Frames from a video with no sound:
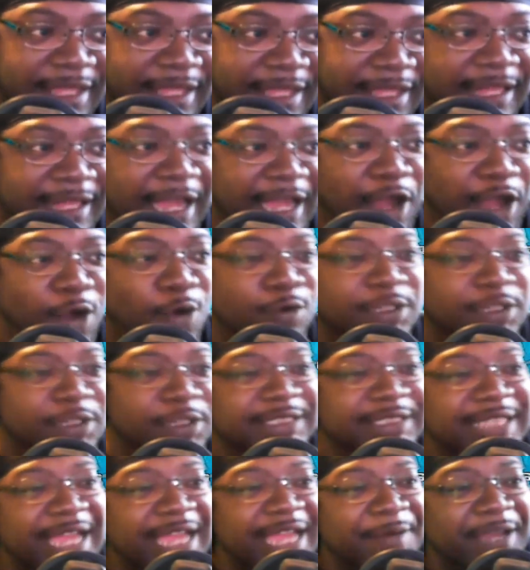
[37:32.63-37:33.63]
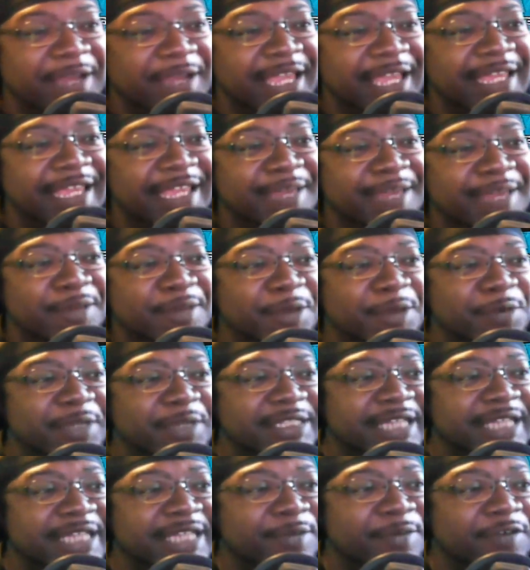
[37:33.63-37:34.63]
Oh, this is a guy right here. He emailed me
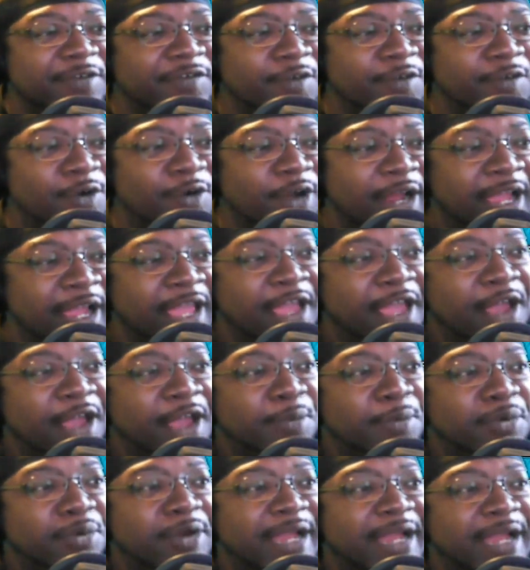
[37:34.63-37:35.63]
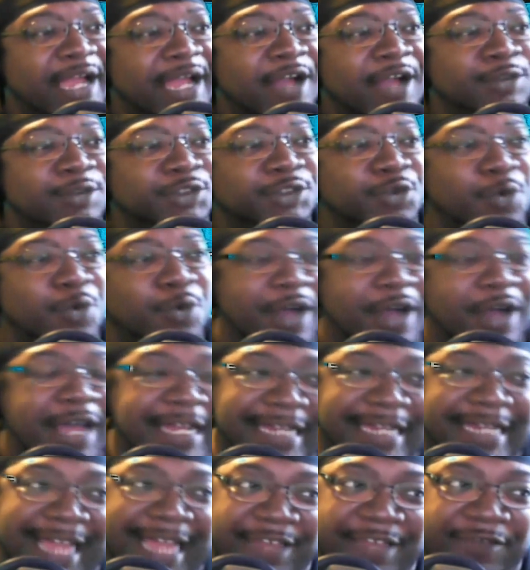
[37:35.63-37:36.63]
one time before. Proud
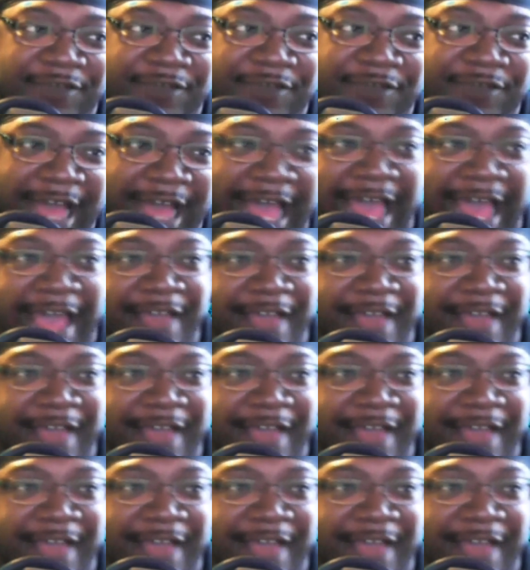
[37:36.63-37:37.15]
Squad 95.